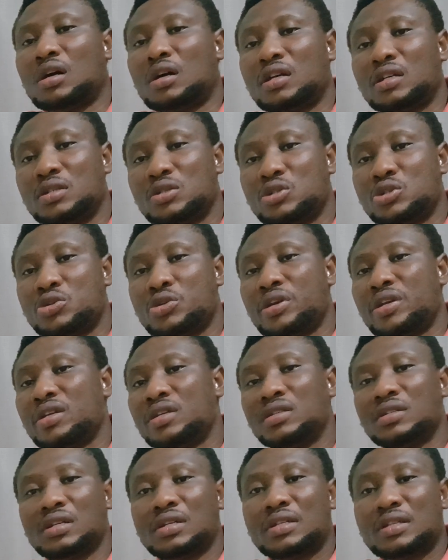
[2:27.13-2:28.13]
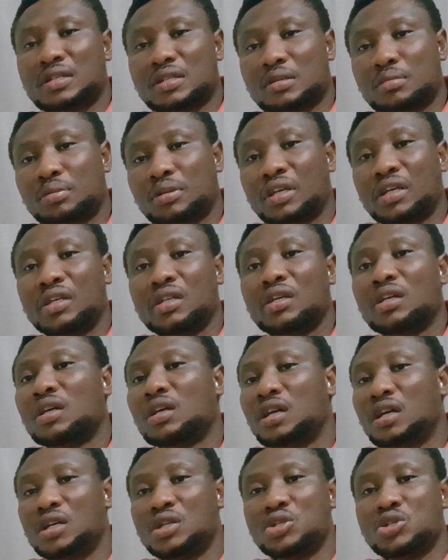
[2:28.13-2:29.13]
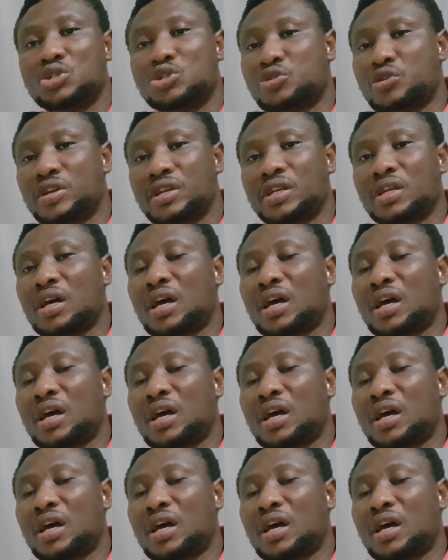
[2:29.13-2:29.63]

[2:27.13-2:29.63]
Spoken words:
in trading, the discipline in trading.